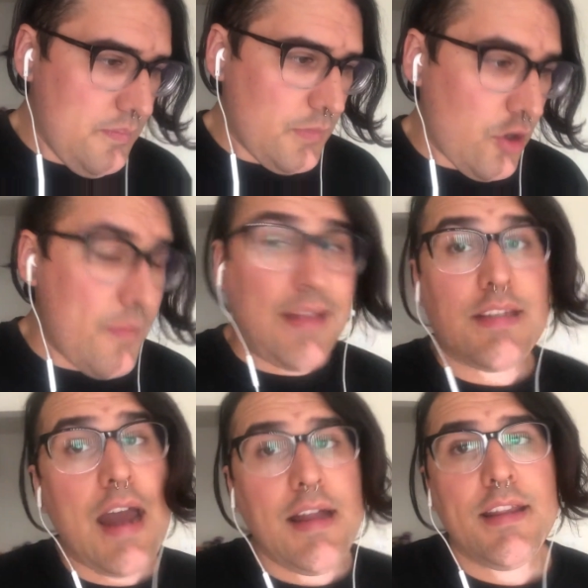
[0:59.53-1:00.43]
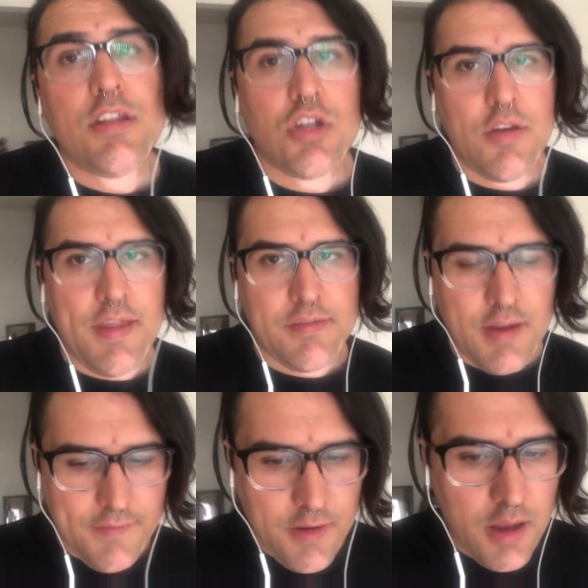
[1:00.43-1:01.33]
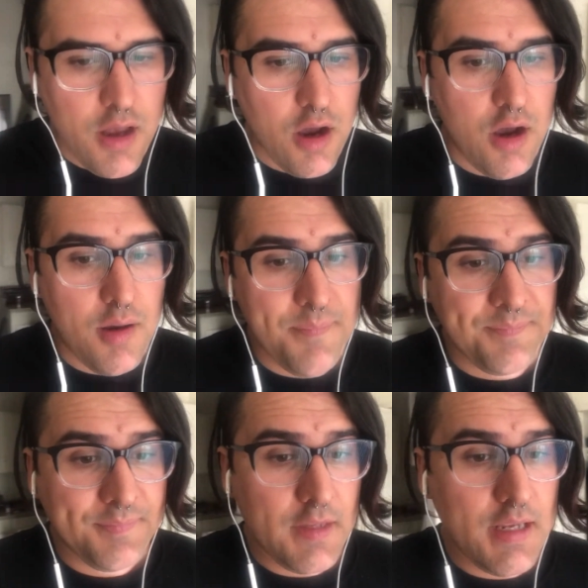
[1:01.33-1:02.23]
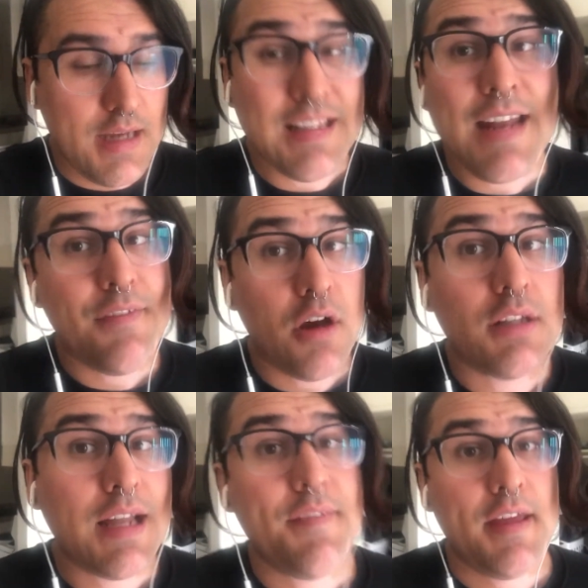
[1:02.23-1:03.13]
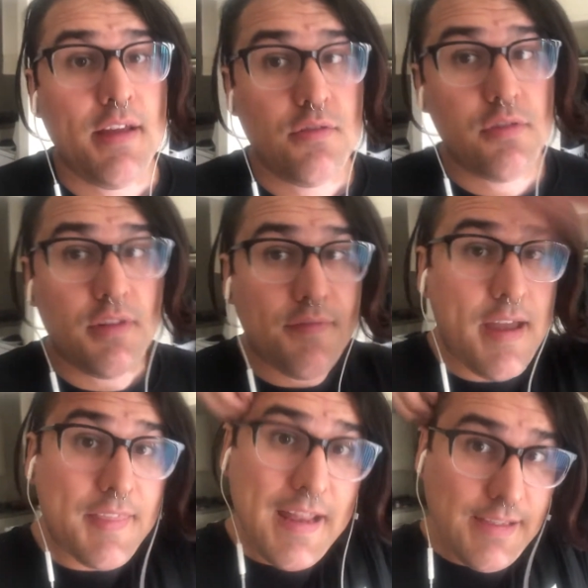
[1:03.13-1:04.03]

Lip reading: going back to college, all that stuff. A lot of that hinges in the fact that I